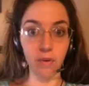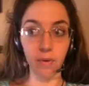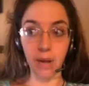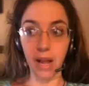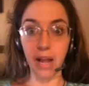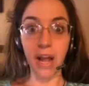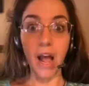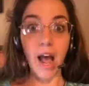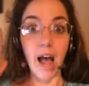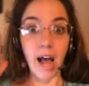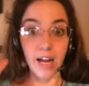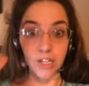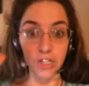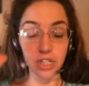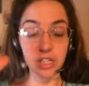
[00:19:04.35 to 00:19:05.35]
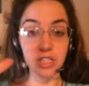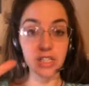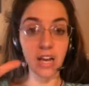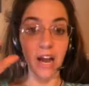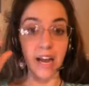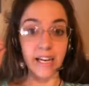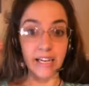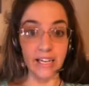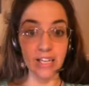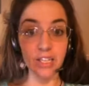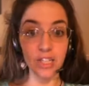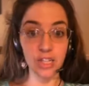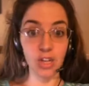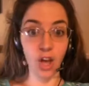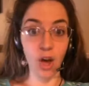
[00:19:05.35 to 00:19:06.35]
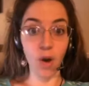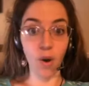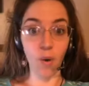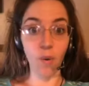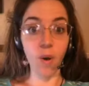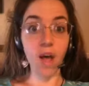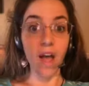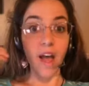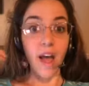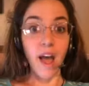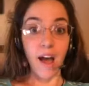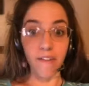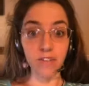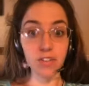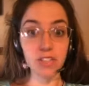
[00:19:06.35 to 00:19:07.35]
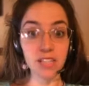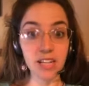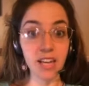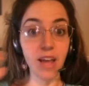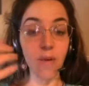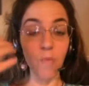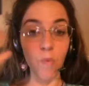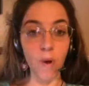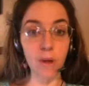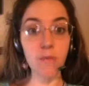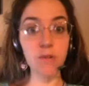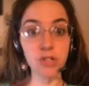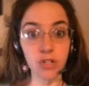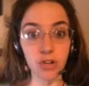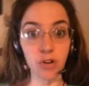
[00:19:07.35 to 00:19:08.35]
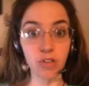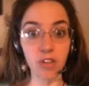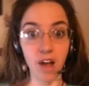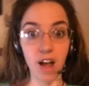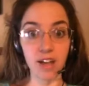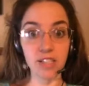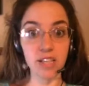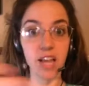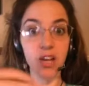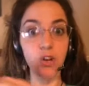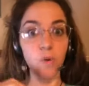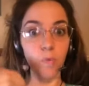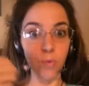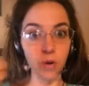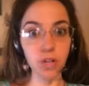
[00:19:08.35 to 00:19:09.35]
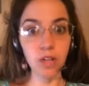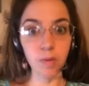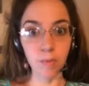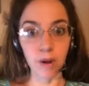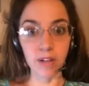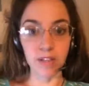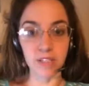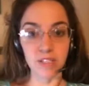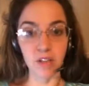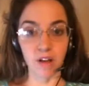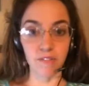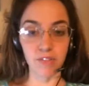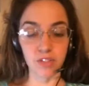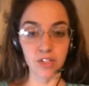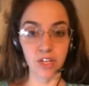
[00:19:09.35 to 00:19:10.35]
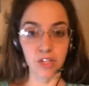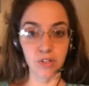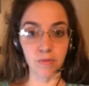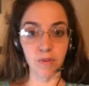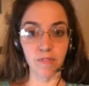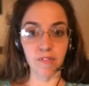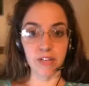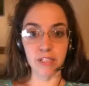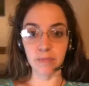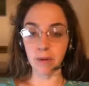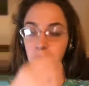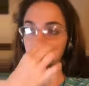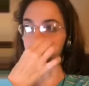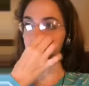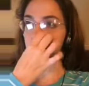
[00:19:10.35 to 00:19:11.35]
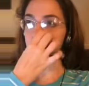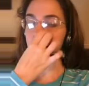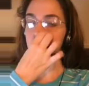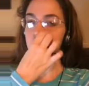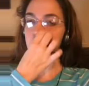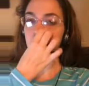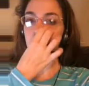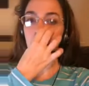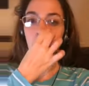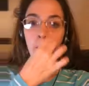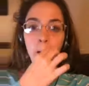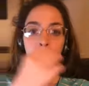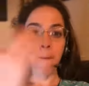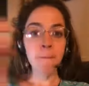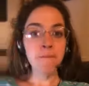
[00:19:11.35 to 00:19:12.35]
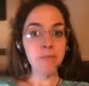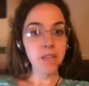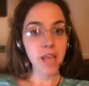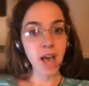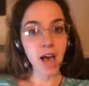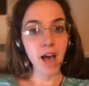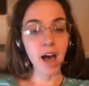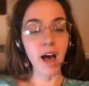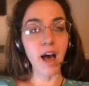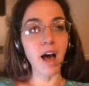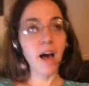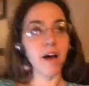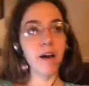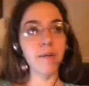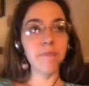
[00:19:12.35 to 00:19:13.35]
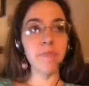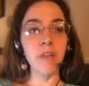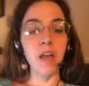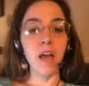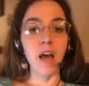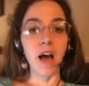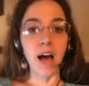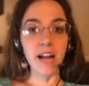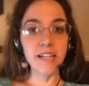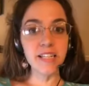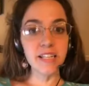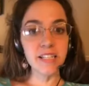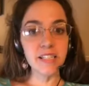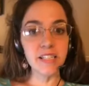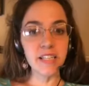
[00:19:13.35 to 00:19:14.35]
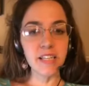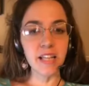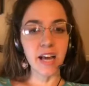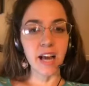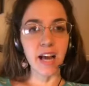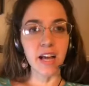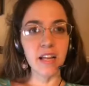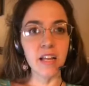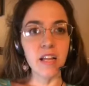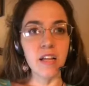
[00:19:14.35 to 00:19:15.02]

Okay. I need to know, have you seen it and what was your thoughts? And you're really wanting this conversation with Facebook. And Facebook's like, yeah, I did see that.